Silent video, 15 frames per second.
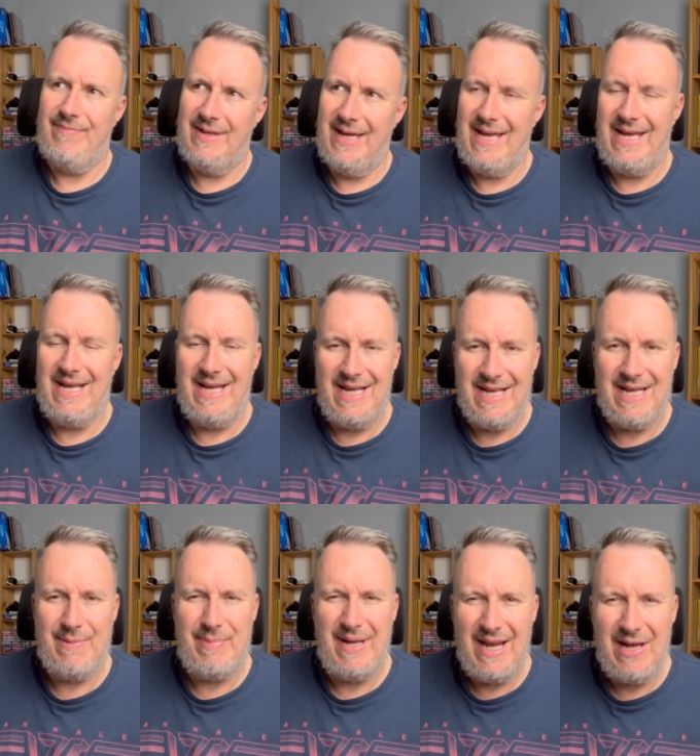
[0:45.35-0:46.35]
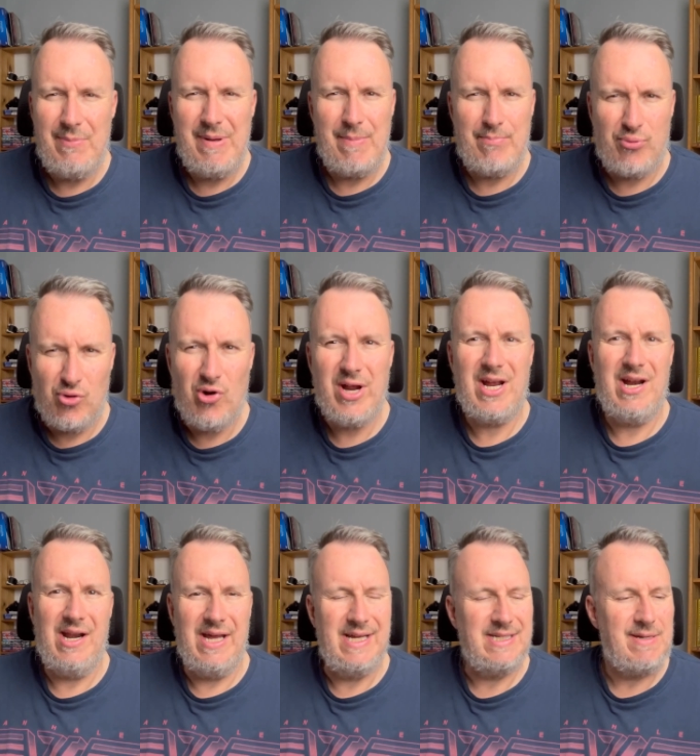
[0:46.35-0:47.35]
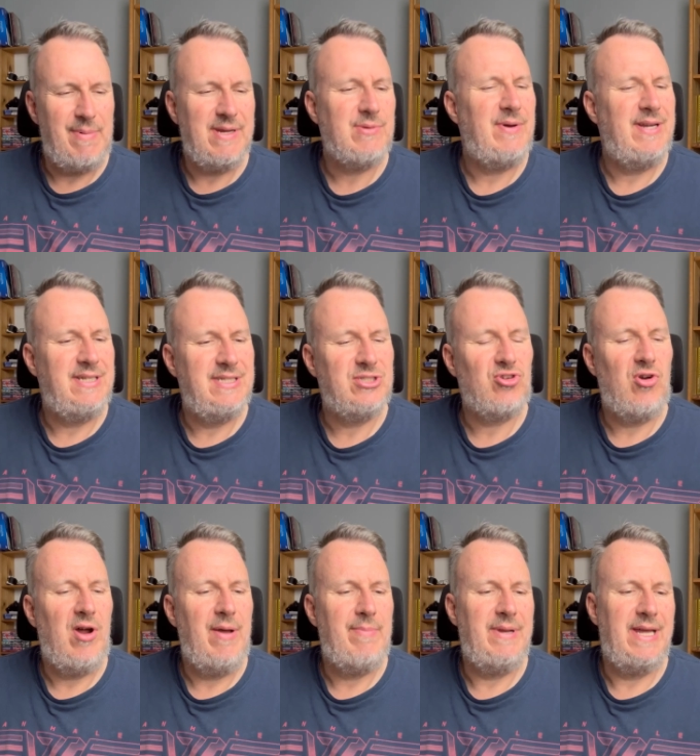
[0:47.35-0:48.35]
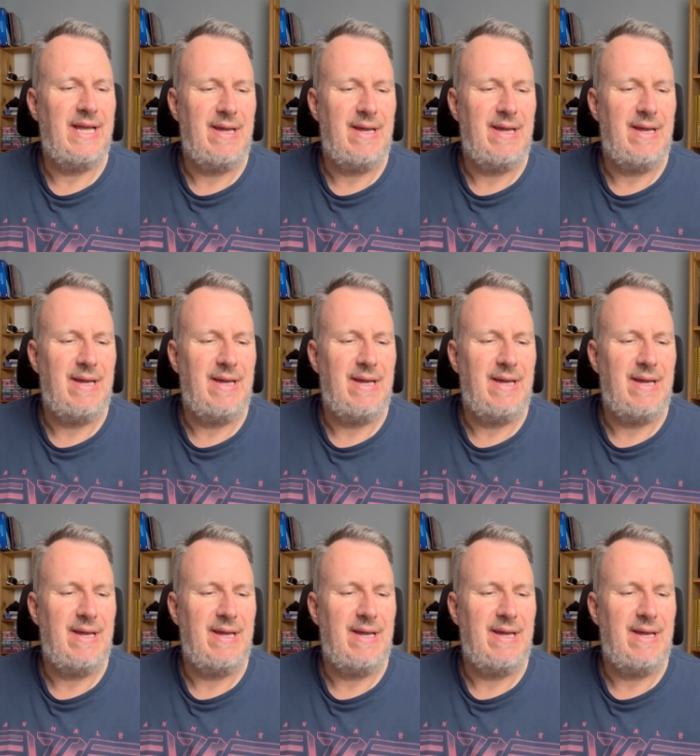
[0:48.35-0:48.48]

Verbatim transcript: It can be a little bit prickly. It's the best way of describing it.